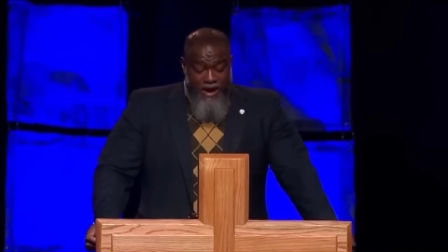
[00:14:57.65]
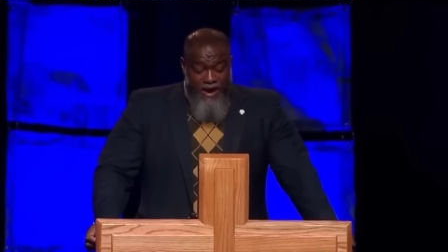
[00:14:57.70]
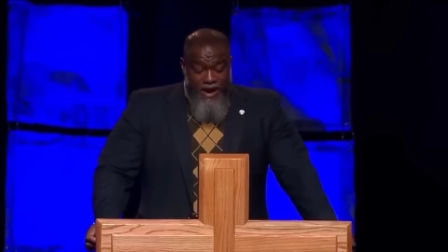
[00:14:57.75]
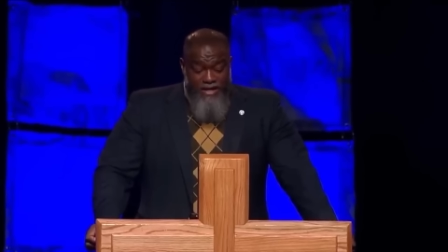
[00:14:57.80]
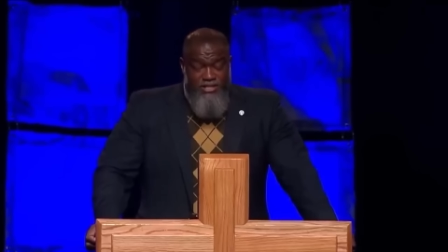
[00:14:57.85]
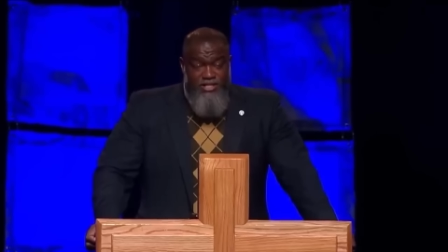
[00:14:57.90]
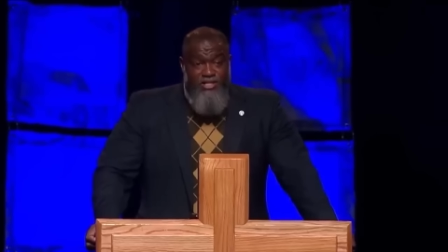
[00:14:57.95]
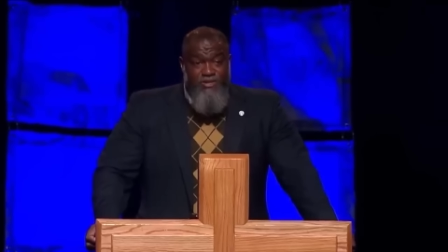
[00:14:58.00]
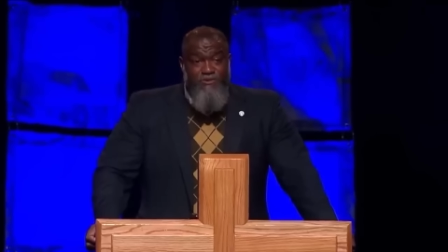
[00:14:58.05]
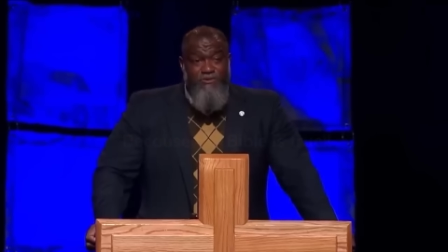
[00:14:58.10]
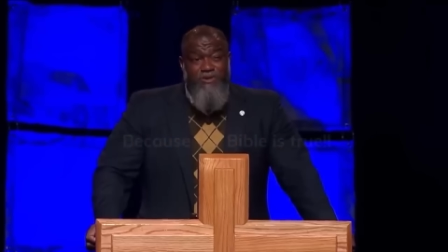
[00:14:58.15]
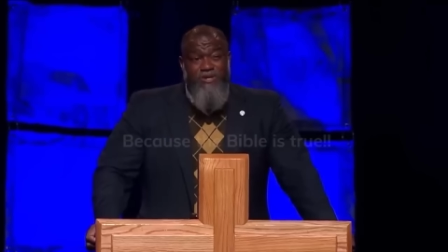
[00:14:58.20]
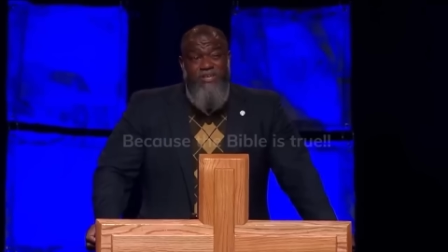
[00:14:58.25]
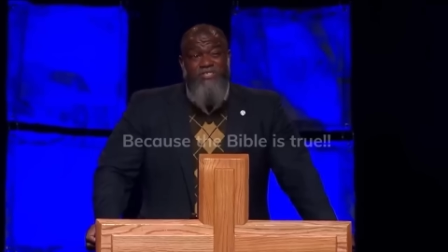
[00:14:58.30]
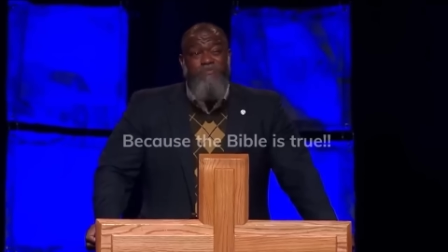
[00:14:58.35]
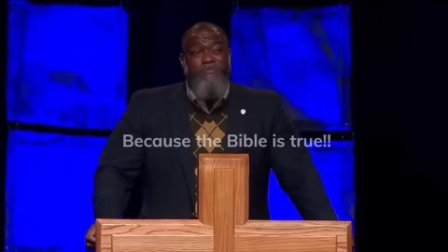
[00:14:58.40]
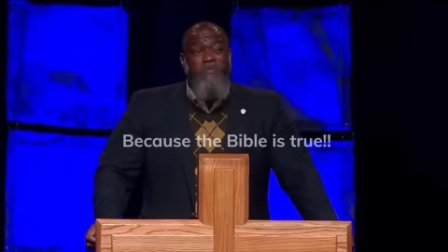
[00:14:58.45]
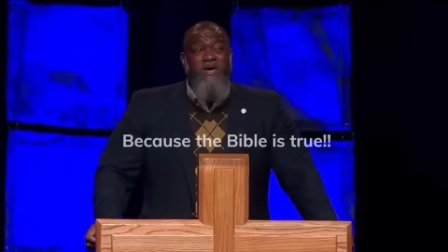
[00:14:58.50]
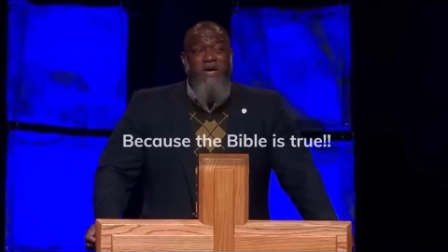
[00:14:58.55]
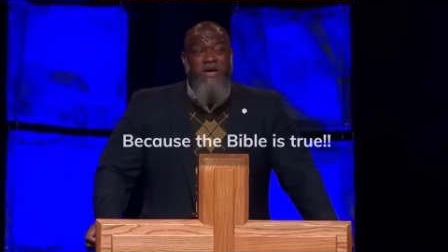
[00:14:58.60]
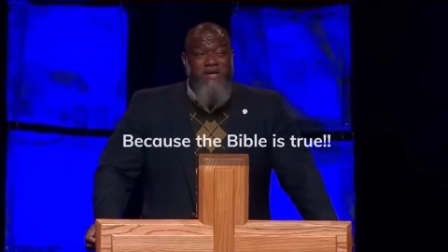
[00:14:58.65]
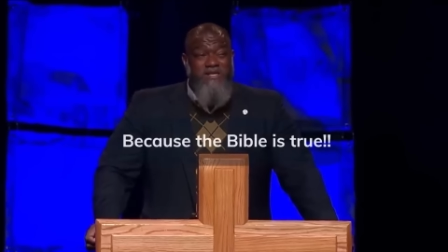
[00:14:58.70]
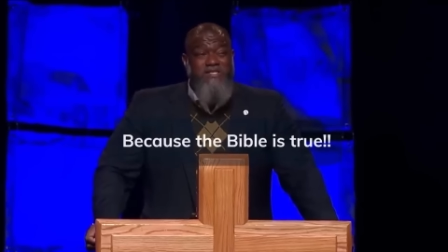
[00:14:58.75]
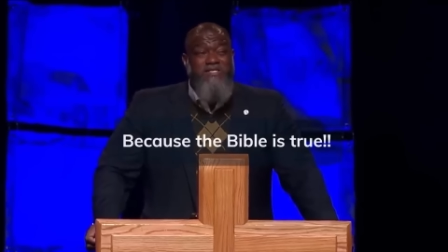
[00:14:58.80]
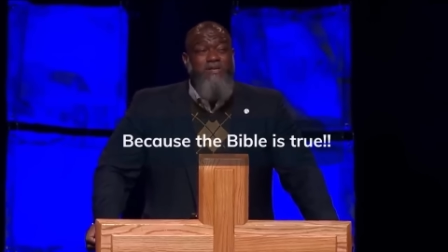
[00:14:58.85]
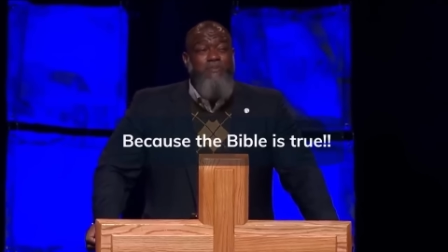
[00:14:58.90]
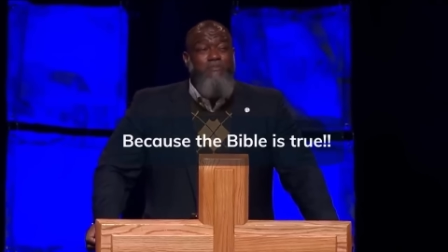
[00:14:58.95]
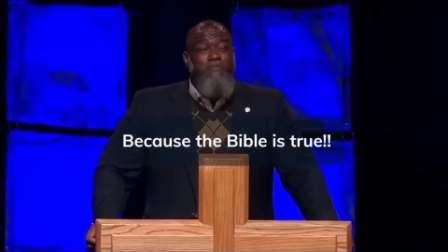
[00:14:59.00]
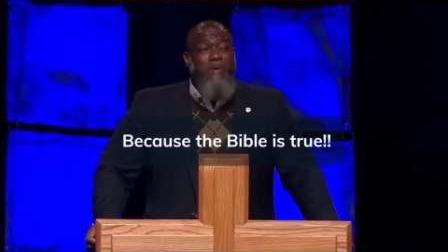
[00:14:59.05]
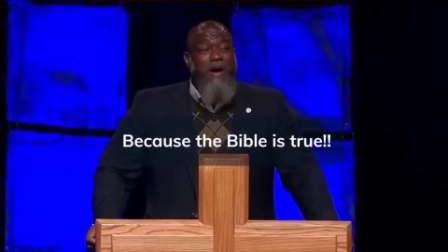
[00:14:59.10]
answer is because
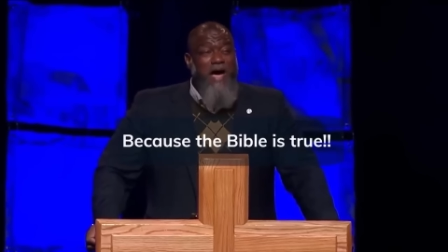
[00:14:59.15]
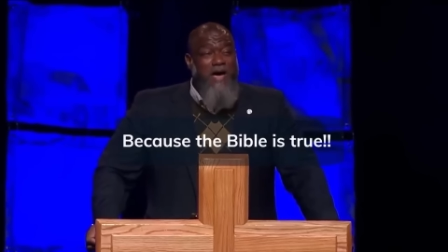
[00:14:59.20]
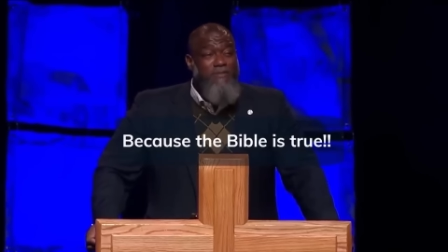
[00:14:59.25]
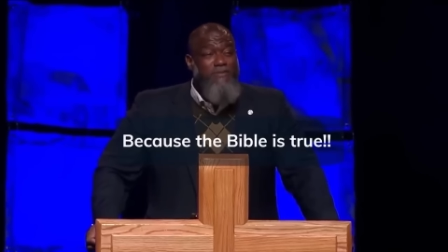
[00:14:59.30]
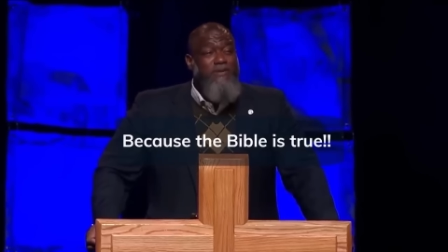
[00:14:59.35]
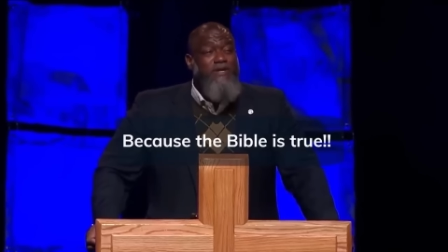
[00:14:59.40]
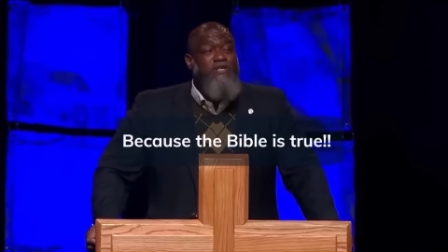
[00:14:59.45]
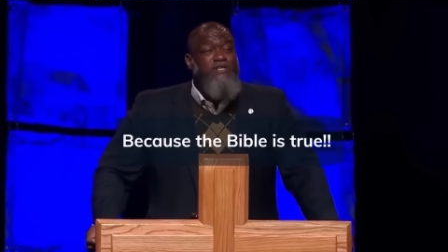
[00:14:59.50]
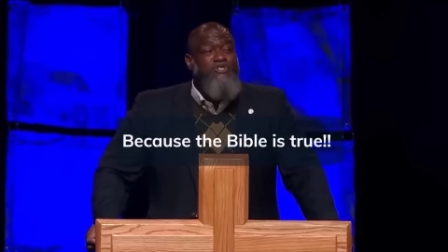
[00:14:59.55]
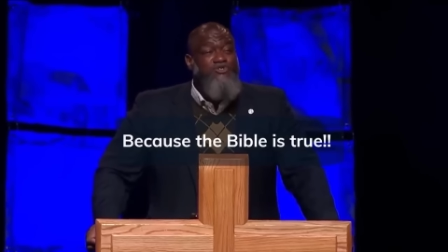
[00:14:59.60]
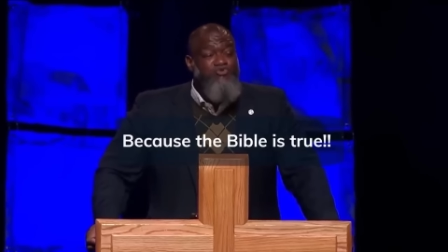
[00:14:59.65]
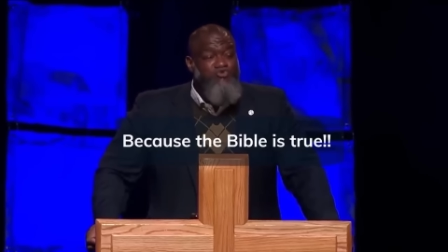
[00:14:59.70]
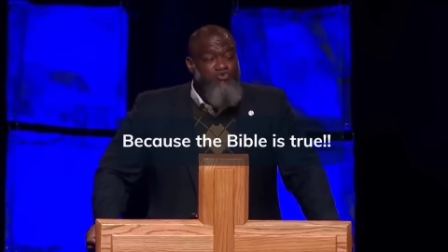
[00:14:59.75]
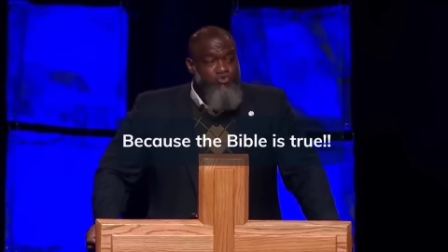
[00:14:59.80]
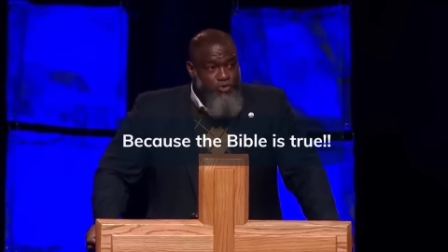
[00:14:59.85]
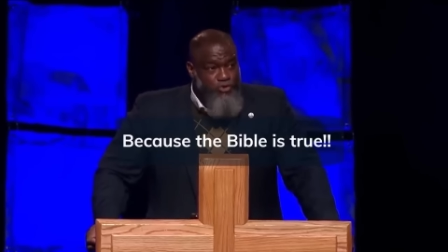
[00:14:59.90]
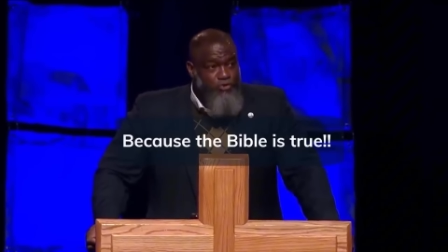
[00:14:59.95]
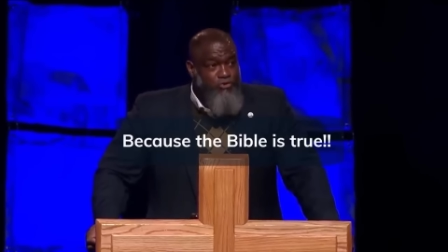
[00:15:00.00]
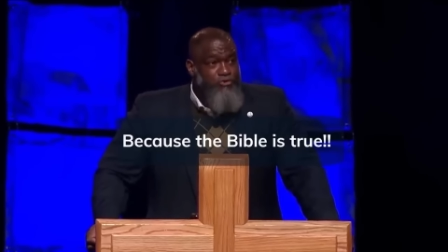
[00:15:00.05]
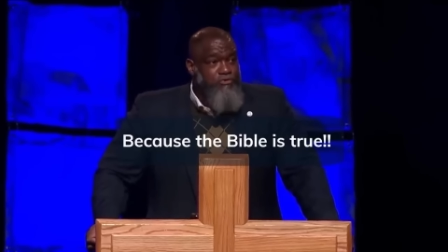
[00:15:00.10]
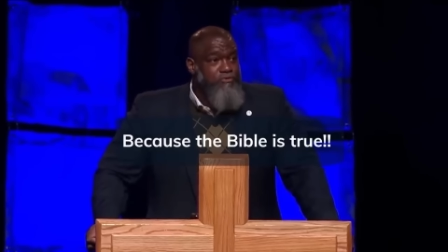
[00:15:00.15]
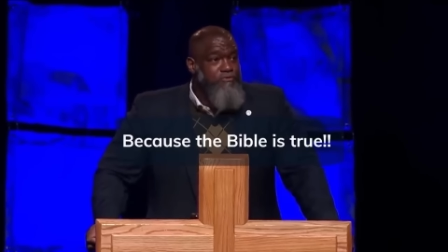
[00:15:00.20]
the Bible is true.